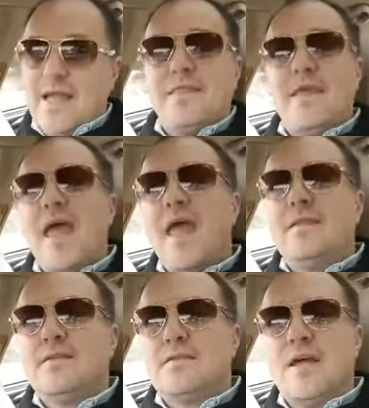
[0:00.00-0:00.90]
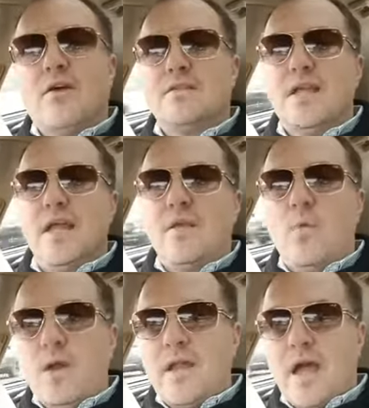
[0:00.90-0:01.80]
Then the seller's netting
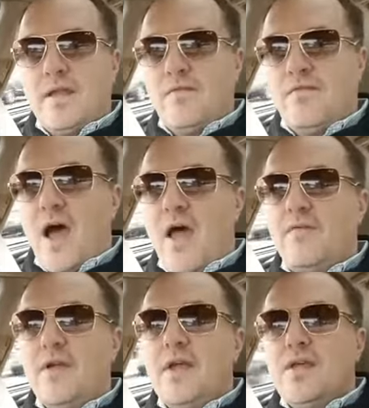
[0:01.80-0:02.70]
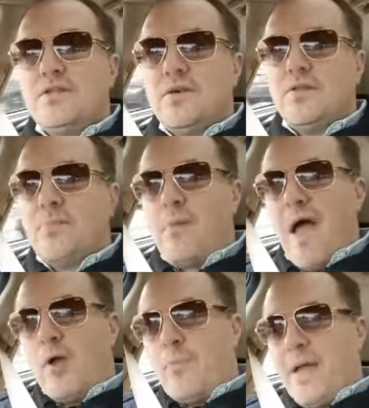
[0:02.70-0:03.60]
one ninety-five. So the
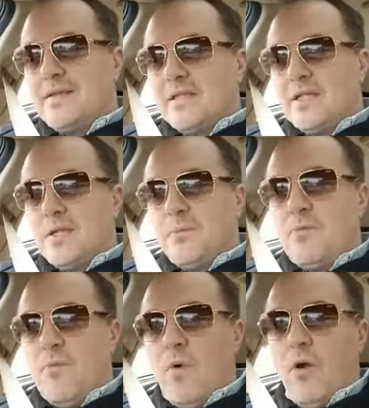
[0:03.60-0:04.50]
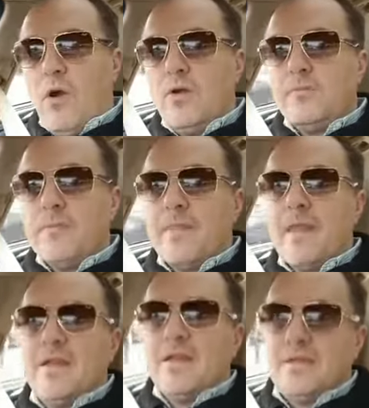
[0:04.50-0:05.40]
buyer pays a little bit more,
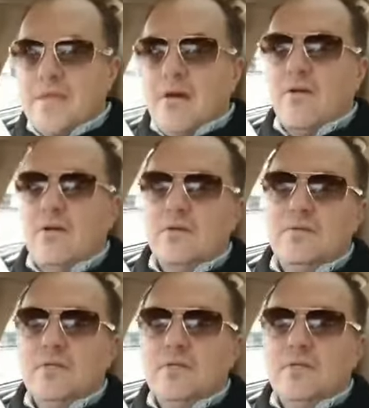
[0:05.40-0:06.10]
the seller